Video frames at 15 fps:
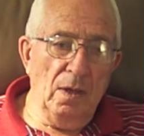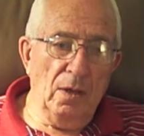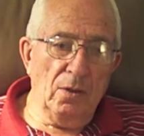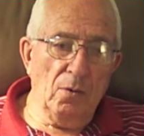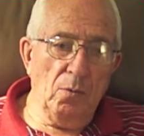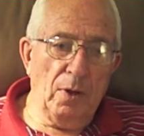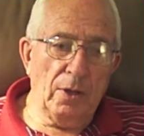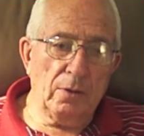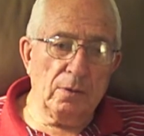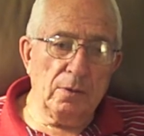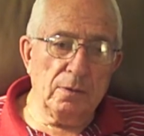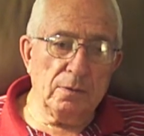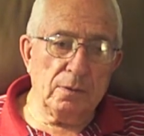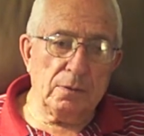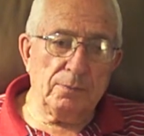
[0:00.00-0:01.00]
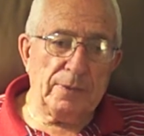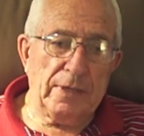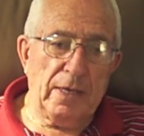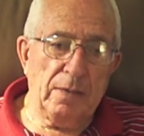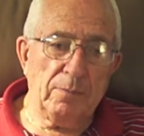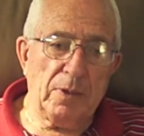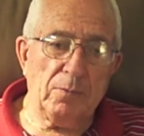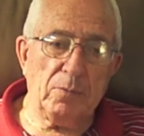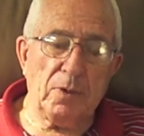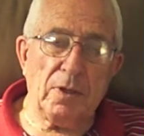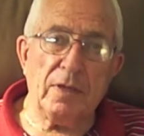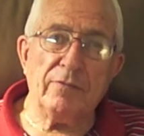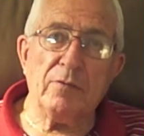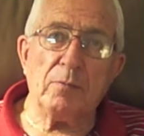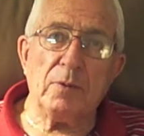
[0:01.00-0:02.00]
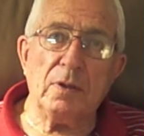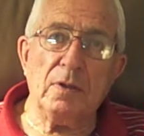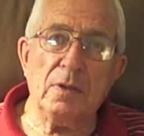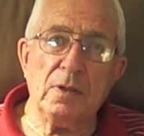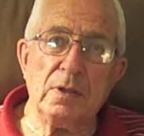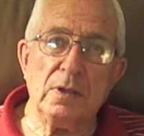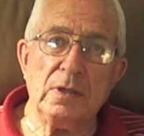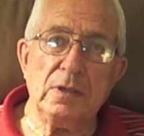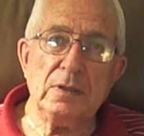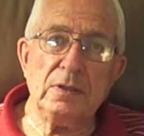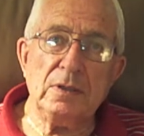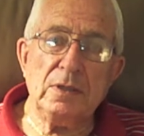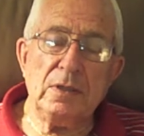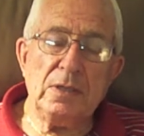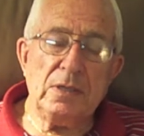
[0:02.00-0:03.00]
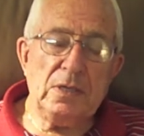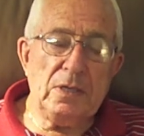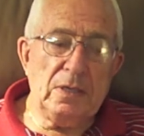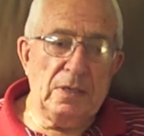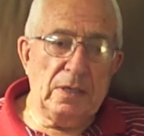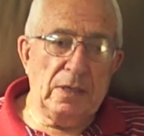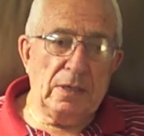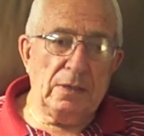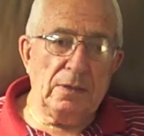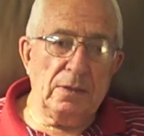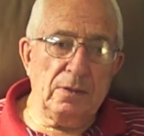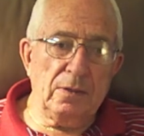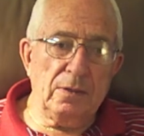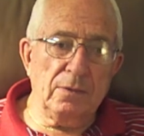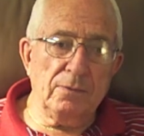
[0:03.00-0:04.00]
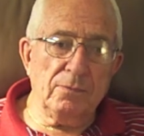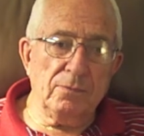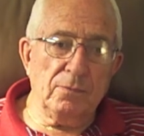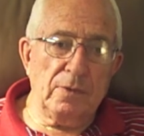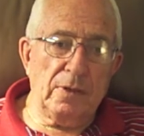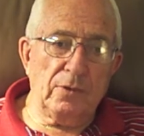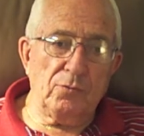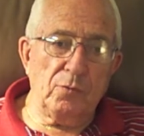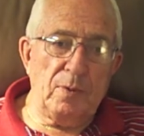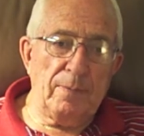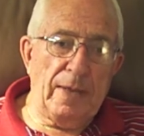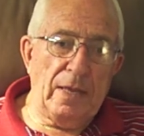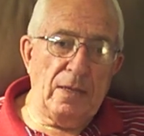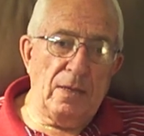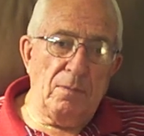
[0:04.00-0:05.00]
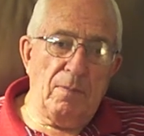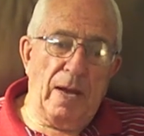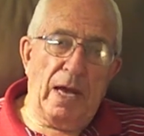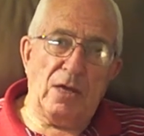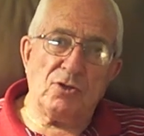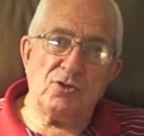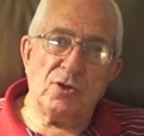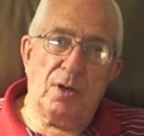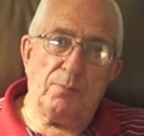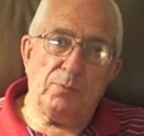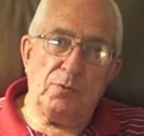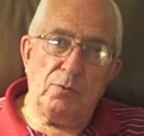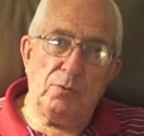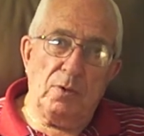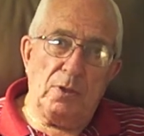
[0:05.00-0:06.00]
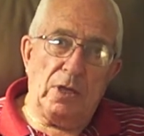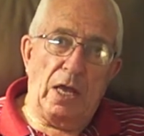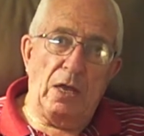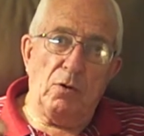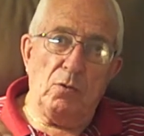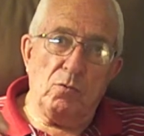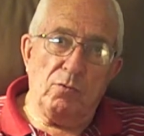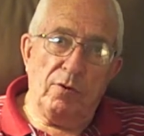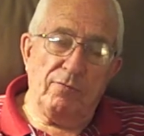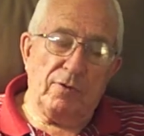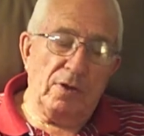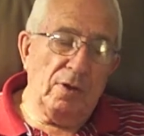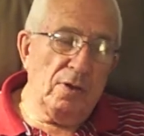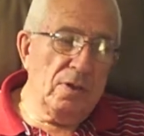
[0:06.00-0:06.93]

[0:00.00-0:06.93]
the weather became unbelievable, and as we made the march up to the Yalu River,